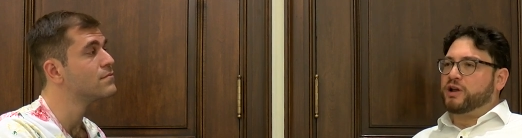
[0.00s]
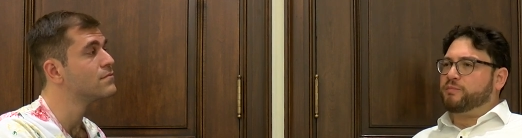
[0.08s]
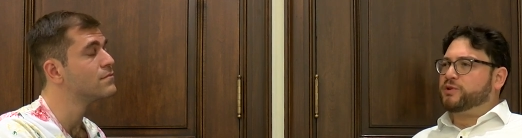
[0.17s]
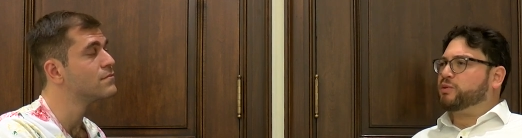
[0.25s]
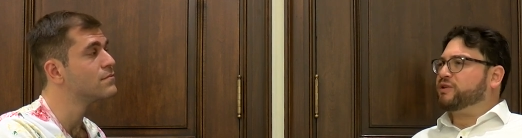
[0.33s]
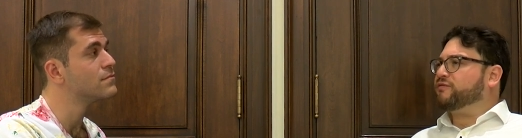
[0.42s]
Speaker 1: up
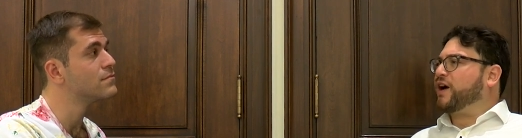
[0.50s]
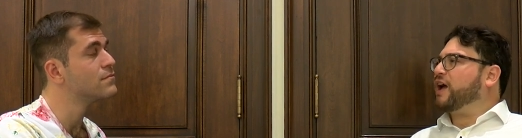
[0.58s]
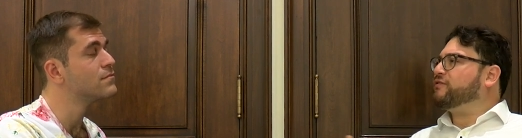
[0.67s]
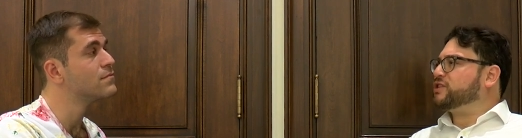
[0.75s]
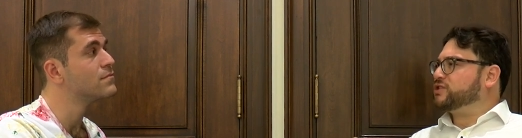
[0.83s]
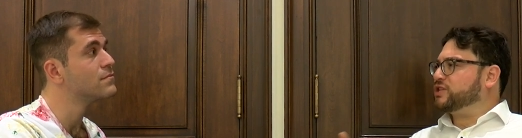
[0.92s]
between
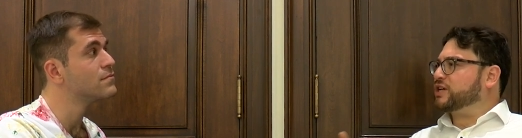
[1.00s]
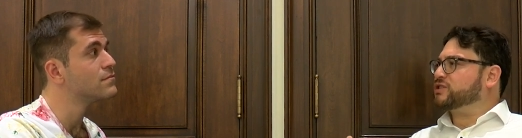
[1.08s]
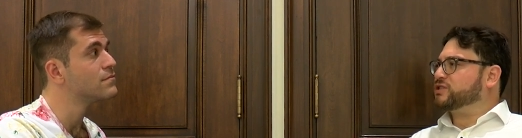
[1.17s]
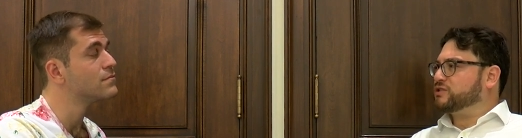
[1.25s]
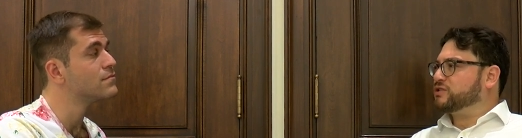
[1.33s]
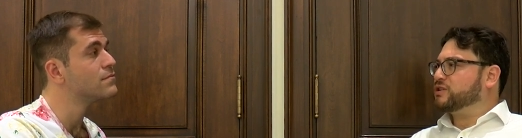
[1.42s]
five and
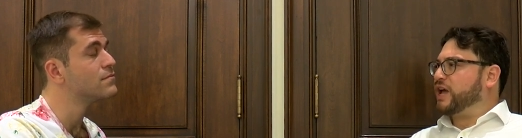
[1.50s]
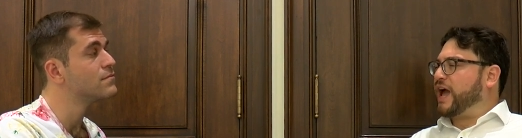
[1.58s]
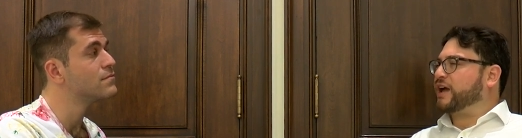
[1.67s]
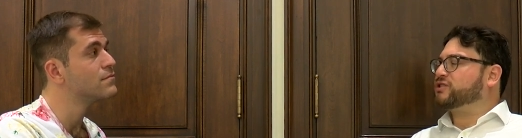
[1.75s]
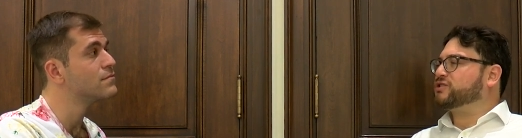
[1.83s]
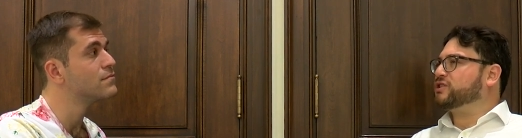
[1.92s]
six
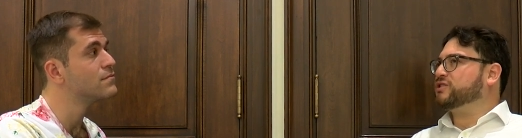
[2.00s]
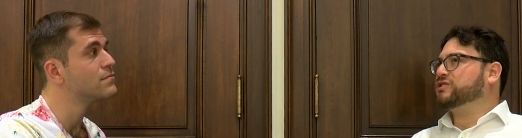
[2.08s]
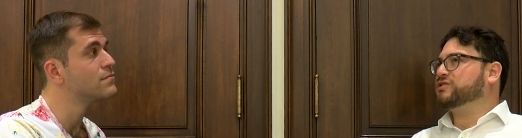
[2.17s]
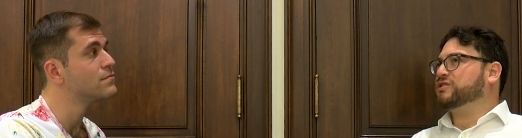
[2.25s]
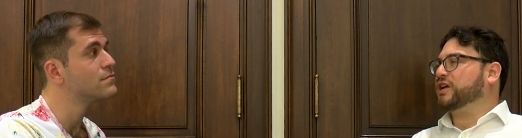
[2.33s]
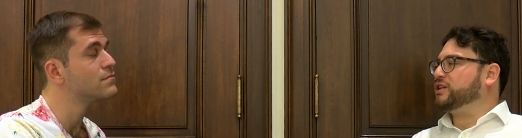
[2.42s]
x
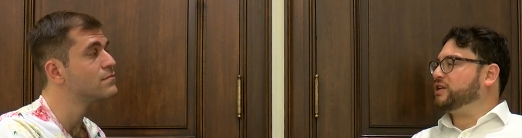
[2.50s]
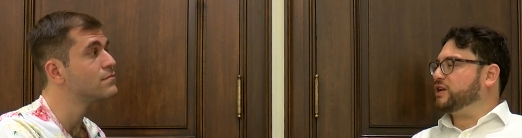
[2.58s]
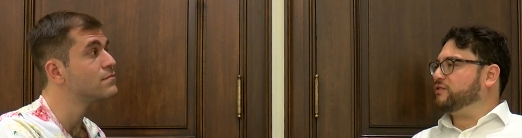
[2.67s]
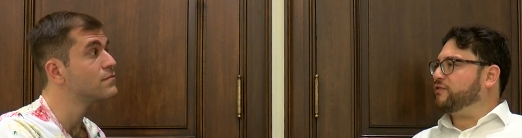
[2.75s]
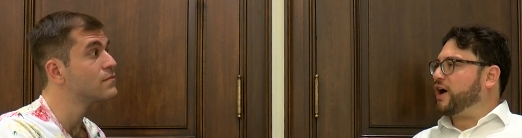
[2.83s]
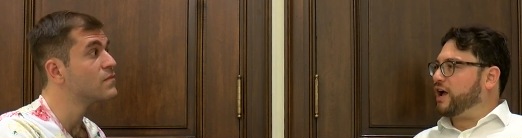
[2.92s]
since
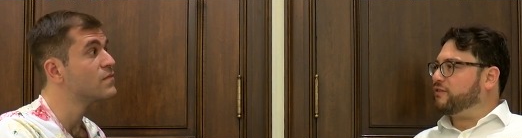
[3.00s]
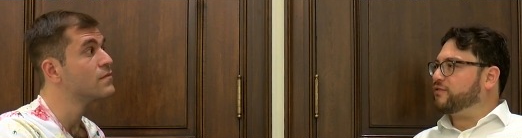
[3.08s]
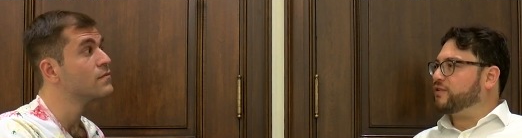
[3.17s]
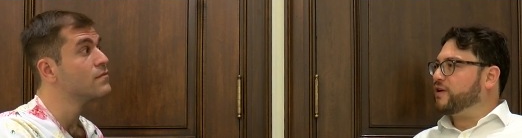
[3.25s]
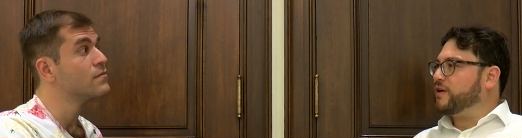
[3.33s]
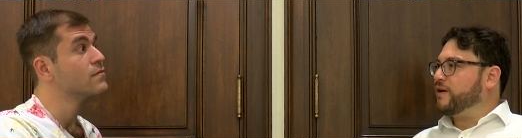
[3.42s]
1995.
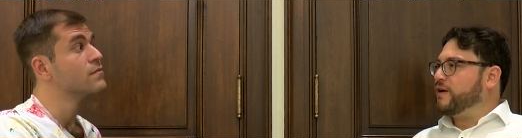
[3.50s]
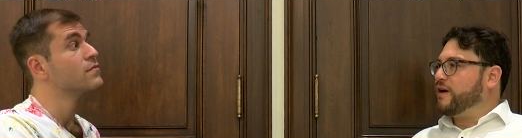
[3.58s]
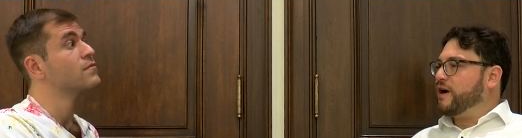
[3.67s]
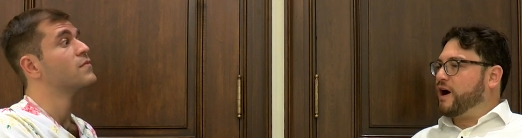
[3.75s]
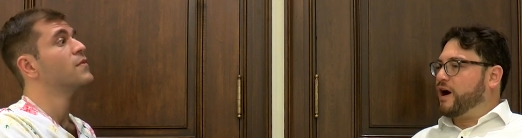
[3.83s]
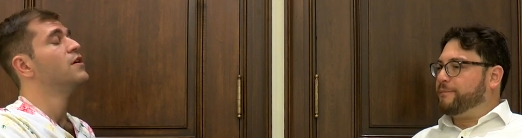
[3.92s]

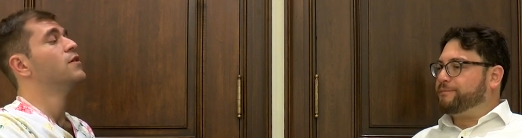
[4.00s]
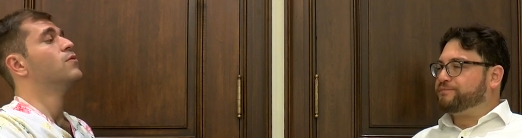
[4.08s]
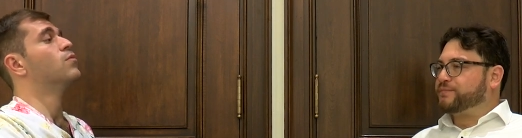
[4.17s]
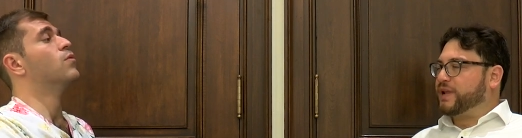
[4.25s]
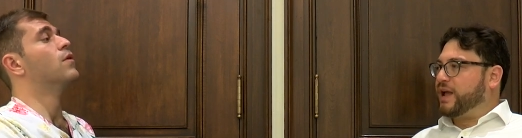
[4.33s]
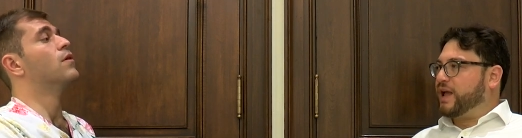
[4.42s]
Um,
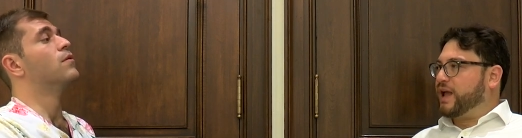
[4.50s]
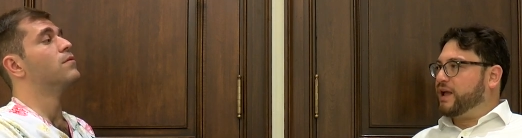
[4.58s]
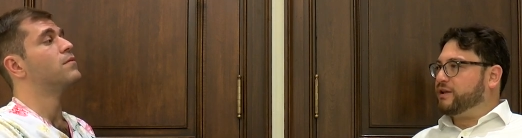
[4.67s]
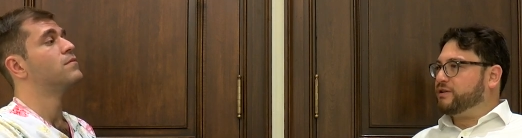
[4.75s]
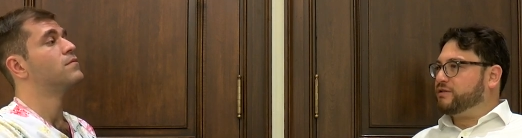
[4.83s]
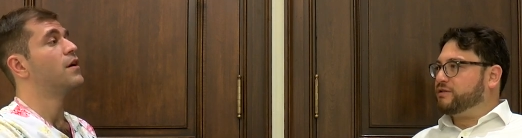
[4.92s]
Whoa!
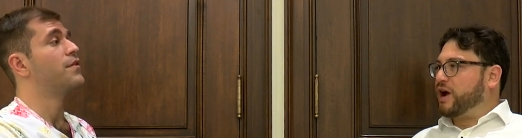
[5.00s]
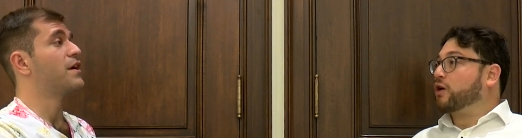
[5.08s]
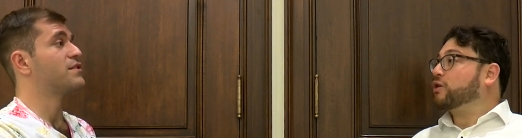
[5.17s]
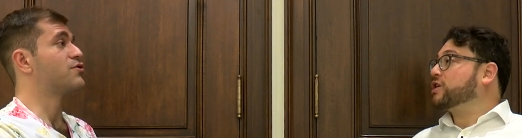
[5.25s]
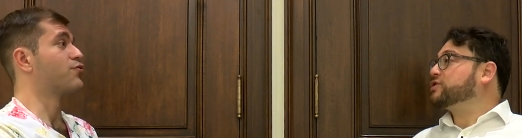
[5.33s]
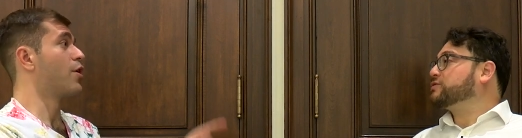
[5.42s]
And, and
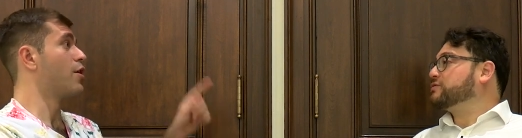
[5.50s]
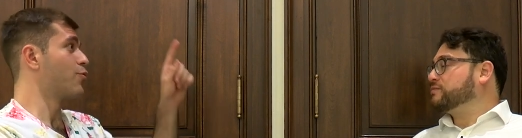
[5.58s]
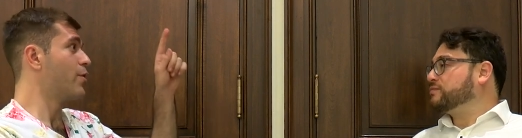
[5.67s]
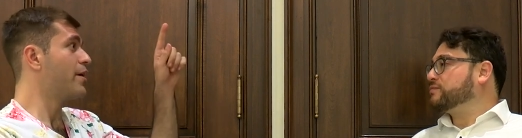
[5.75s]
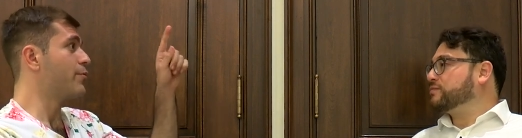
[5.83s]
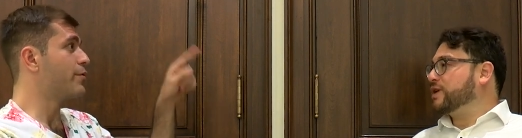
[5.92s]
that's the wrong
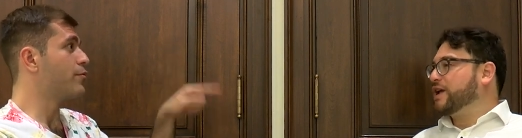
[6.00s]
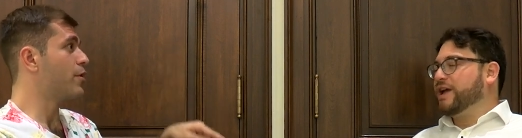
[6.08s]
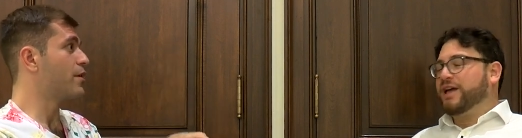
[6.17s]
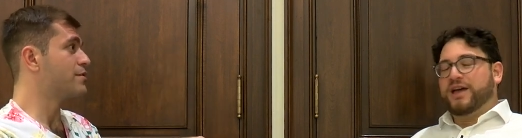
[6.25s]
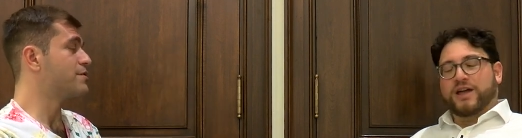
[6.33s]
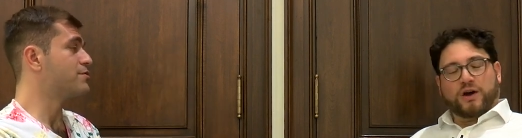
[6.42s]
way.
Speaker 2: We
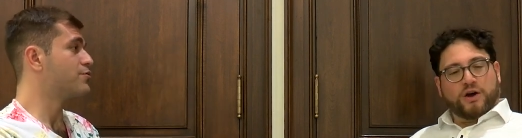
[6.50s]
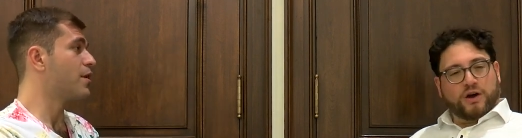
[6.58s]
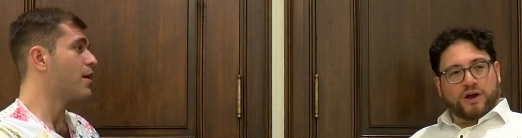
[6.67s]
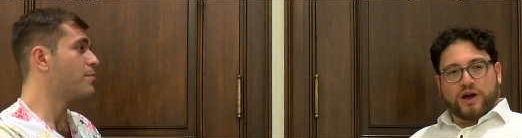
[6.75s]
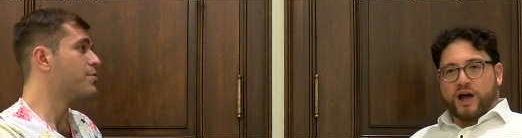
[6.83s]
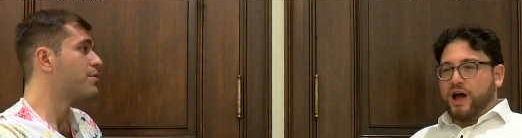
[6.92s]
want it to
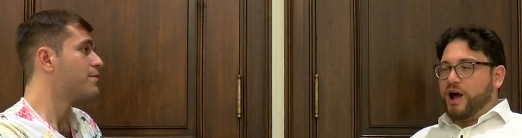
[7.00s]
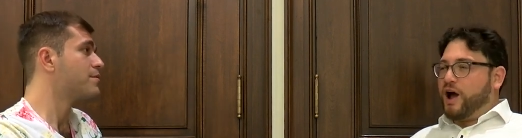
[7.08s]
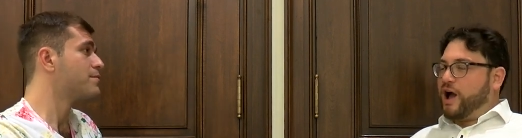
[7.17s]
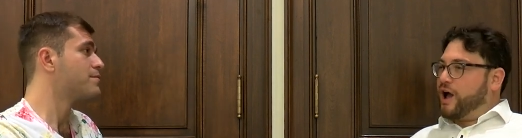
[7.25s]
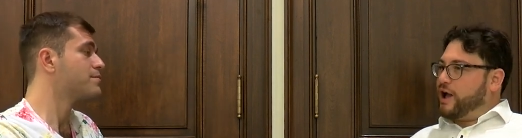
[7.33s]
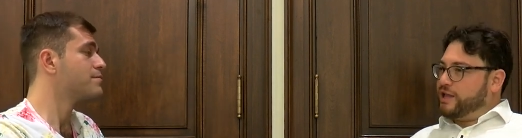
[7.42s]
drop.
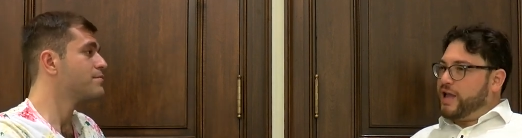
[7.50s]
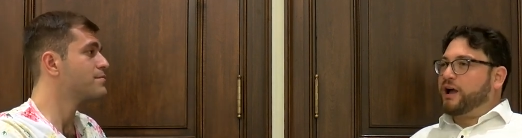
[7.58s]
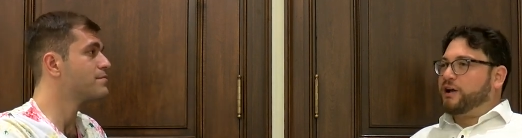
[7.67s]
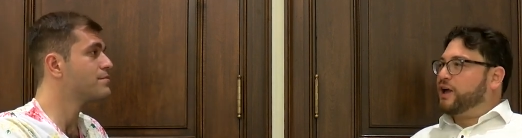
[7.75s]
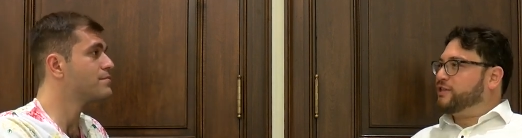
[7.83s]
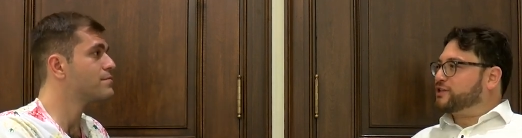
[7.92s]
Speaker 1: Yeah,
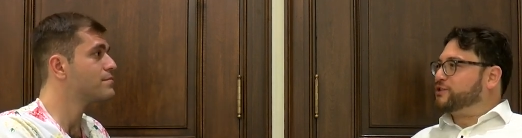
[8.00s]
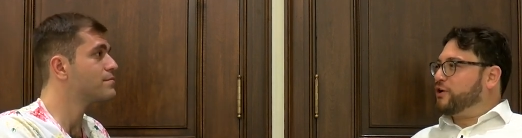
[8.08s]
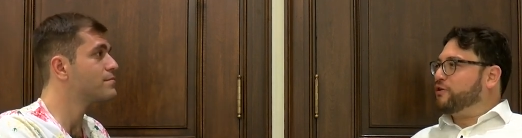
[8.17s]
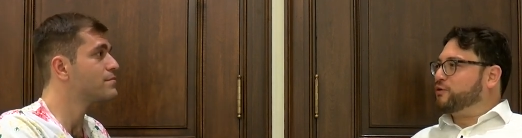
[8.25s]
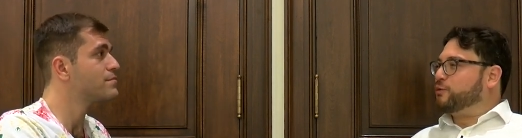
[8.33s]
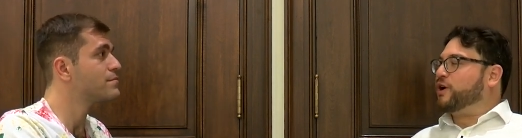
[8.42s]
I think so.
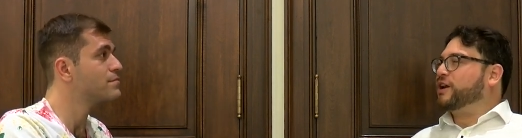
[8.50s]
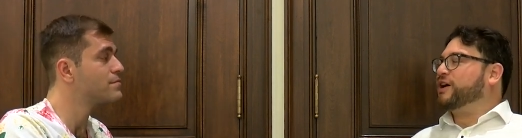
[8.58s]
If we want